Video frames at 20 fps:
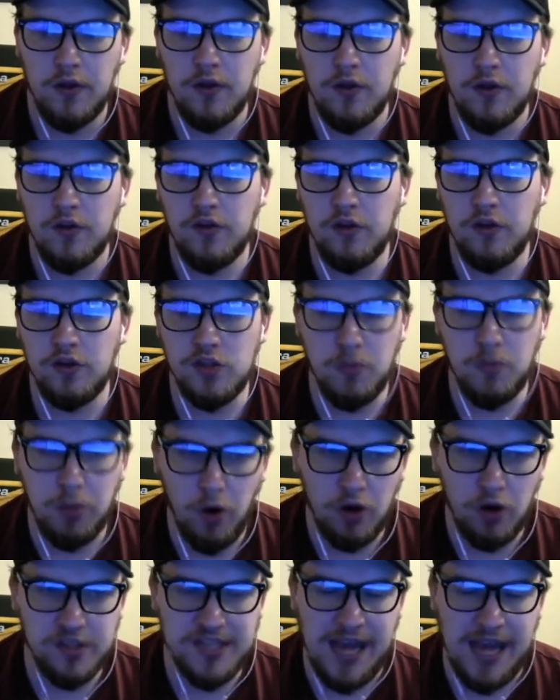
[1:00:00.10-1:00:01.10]
So it's a
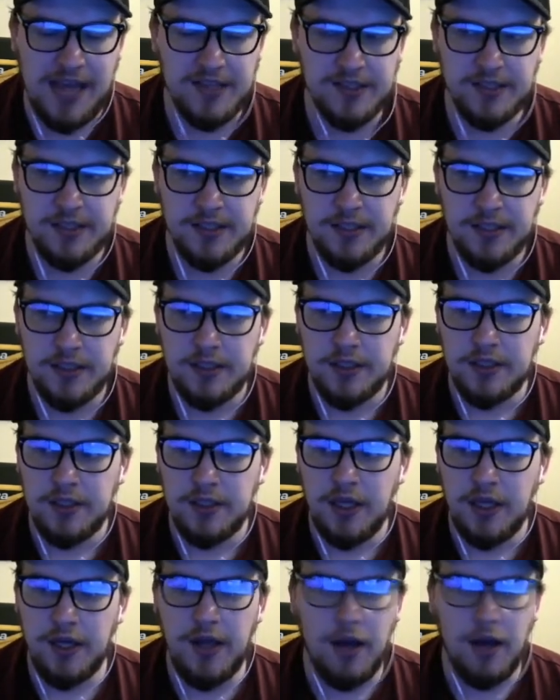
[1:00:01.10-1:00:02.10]
process.
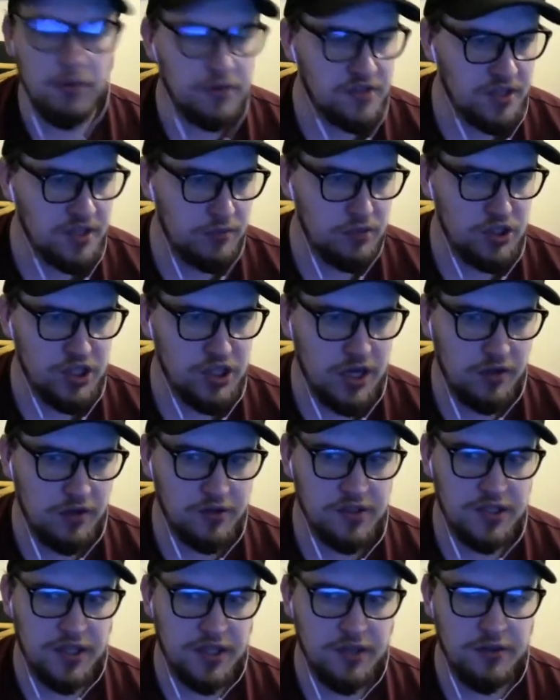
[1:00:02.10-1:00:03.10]
And now we've seen with
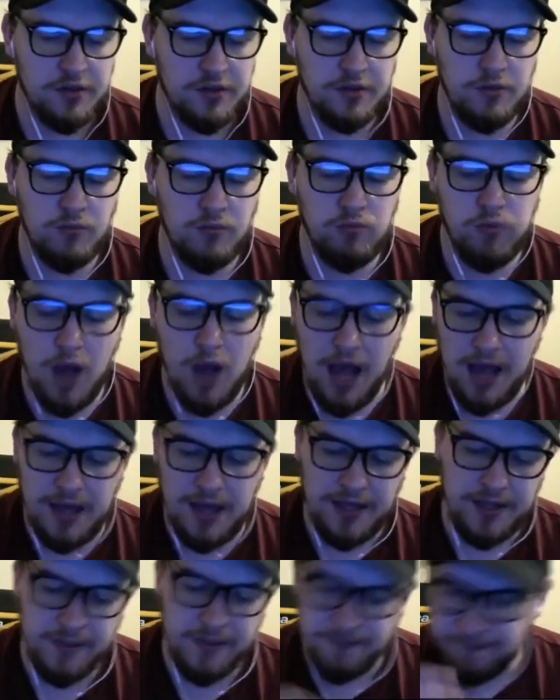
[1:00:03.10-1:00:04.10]
Chelsea,
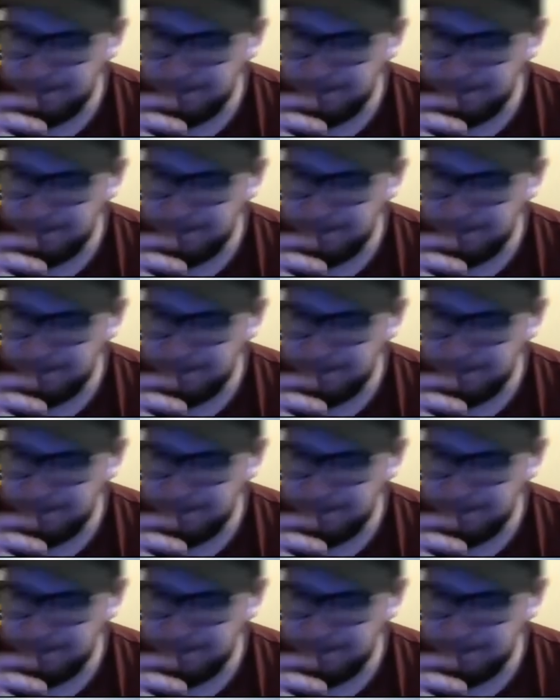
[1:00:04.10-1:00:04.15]
why